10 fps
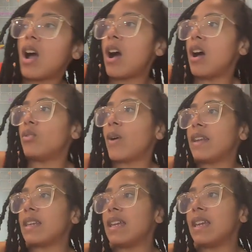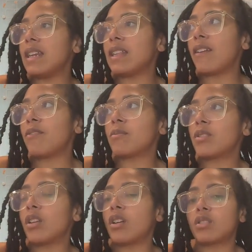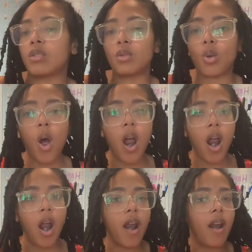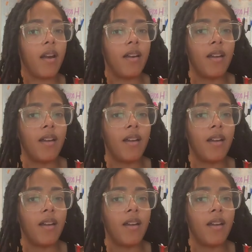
Uh, do I need anything from the store?